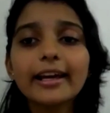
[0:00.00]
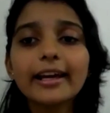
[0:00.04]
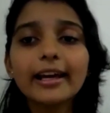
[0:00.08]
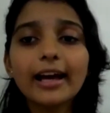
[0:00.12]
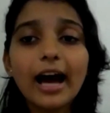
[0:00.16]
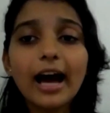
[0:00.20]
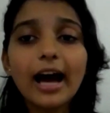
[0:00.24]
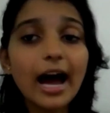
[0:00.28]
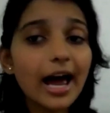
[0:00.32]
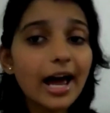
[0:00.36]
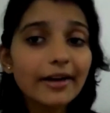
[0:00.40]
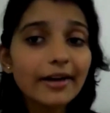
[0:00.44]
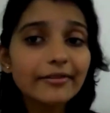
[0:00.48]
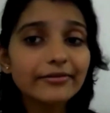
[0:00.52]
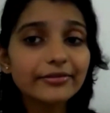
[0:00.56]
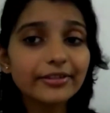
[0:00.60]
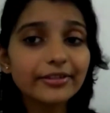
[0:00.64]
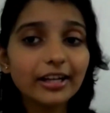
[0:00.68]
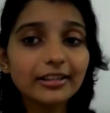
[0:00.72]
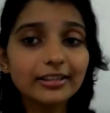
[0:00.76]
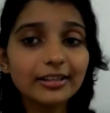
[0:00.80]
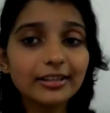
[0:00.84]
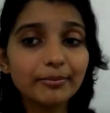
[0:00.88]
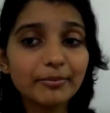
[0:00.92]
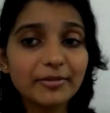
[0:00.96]
I have
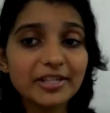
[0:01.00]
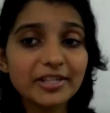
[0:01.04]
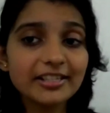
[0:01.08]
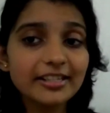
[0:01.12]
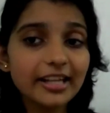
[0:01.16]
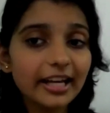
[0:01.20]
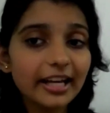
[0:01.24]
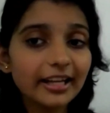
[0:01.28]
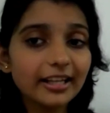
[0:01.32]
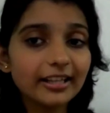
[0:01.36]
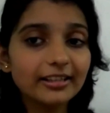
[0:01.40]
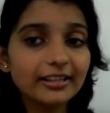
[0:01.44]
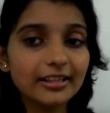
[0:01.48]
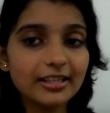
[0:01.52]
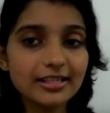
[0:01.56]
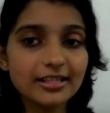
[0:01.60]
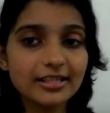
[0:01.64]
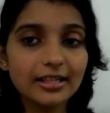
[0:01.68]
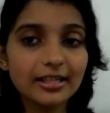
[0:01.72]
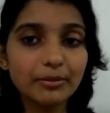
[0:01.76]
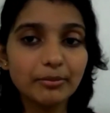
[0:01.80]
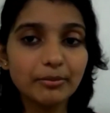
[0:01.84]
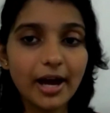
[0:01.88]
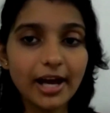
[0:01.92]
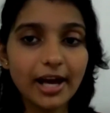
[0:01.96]
done a mistake in this
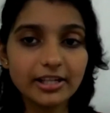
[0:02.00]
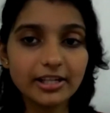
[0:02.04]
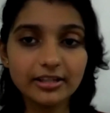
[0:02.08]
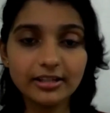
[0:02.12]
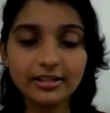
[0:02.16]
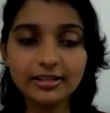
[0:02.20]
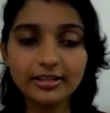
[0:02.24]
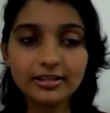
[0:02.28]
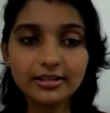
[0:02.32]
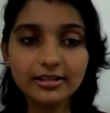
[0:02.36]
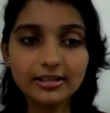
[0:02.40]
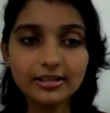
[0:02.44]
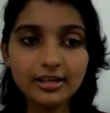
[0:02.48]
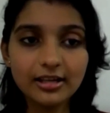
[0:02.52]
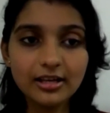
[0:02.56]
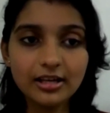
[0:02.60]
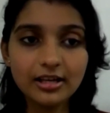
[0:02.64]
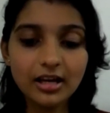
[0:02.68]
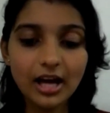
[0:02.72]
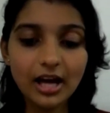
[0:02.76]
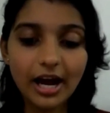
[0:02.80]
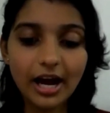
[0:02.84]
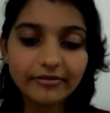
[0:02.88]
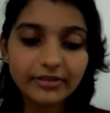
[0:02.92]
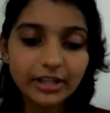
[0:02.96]
in matches.
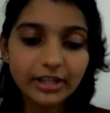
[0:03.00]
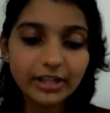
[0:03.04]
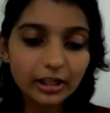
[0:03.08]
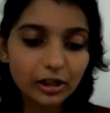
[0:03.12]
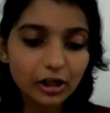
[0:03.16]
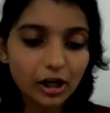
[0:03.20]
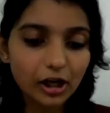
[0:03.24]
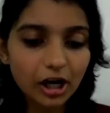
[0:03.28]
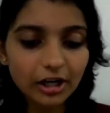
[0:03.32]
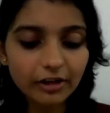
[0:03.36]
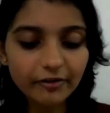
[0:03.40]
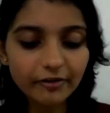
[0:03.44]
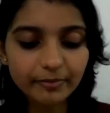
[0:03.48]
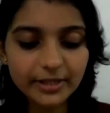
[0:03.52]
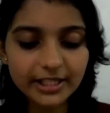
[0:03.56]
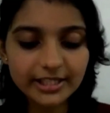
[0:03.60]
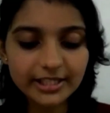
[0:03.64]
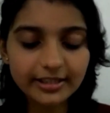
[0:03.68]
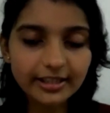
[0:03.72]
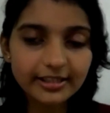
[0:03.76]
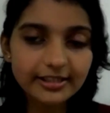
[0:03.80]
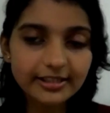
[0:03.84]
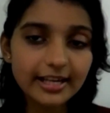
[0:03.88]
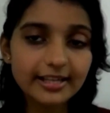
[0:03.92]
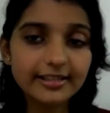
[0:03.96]
I've done a lot of
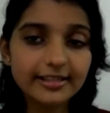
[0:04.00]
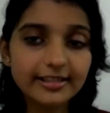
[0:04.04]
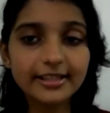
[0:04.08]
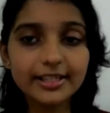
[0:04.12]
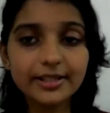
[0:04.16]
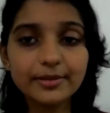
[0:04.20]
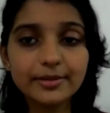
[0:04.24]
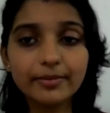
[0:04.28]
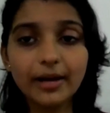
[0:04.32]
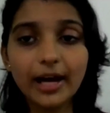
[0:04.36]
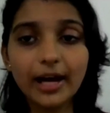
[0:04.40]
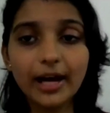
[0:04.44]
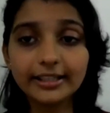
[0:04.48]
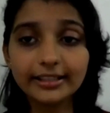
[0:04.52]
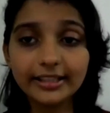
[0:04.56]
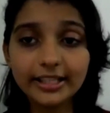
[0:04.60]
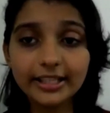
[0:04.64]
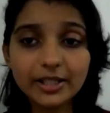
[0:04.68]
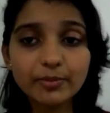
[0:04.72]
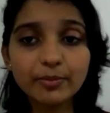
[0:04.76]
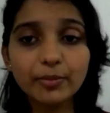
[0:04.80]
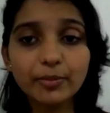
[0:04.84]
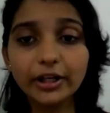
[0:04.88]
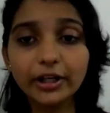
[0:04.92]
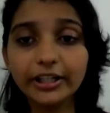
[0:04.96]
mistakes at this
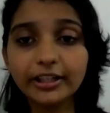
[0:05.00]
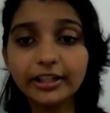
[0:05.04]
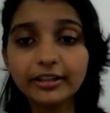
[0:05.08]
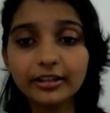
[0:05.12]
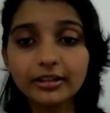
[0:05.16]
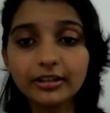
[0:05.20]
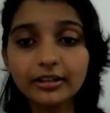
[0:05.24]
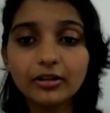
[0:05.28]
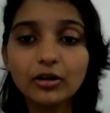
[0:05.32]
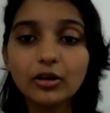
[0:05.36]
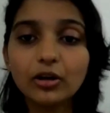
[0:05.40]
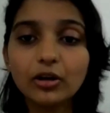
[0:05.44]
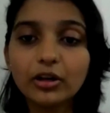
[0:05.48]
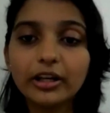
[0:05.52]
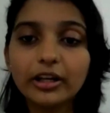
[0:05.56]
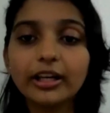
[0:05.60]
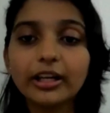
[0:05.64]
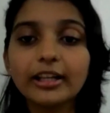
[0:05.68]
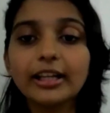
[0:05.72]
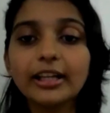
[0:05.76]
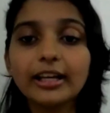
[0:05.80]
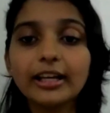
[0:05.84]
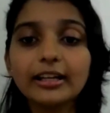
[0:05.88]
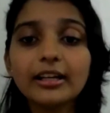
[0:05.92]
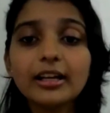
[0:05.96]
point. Okay,
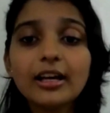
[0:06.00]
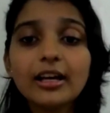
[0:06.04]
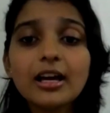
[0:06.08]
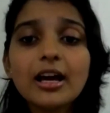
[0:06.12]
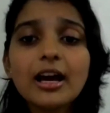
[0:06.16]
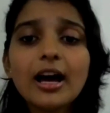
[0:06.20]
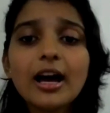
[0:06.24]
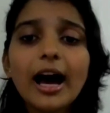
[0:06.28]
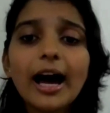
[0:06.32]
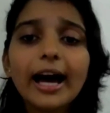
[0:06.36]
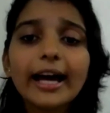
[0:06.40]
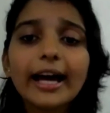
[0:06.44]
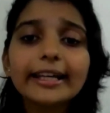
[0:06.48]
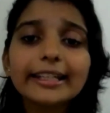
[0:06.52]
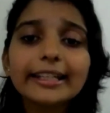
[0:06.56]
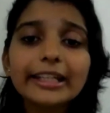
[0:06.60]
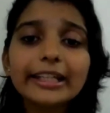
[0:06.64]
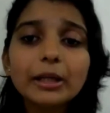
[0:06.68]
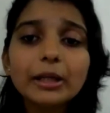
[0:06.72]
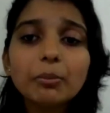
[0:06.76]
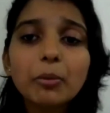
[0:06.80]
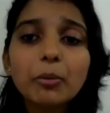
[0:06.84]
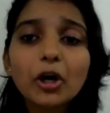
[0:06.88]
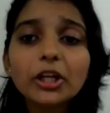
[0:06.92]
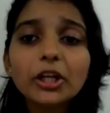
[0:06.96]
then I
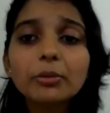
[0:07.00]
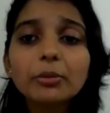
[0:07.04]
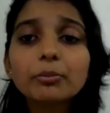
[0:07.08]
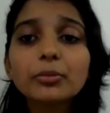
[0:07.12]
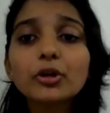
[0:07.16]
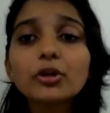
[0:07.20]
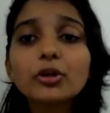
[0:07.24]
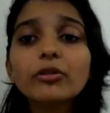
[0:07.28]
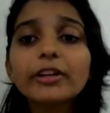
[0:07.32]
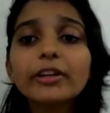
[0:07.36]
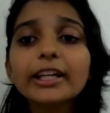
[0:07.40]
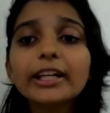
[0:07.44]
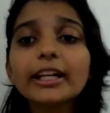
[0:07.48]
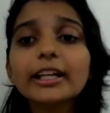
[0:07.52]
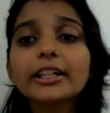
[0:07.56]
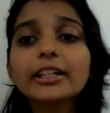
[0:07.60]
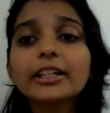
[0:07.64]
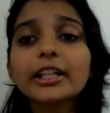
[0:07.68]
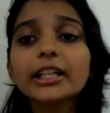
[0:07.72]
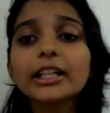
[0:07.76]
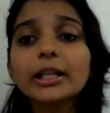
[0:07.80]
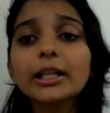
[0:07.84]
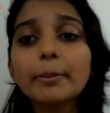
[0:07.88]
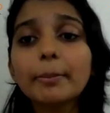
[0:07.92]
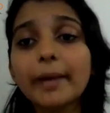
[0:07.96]
keep on improving it
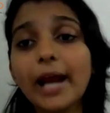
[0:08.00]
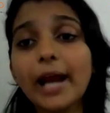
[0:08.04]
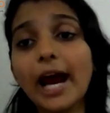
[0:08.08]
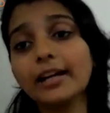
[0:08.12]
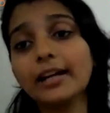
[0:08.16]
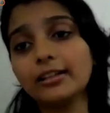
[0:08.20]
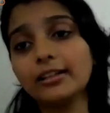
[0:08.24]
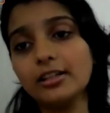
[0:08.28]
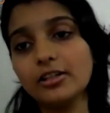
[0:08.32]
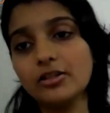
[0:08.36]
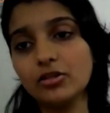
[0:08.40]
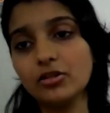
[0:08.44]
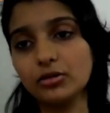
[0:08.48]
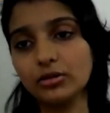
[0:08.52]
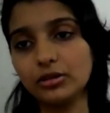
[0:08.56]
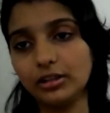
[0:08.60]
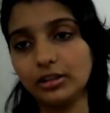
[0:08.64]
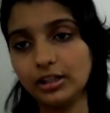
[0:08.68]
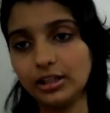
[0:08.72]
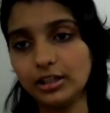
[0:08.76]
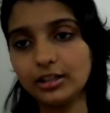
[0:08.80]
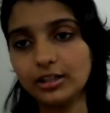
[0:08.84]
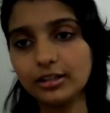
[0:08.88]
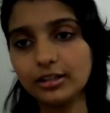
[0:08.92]
in the practice only.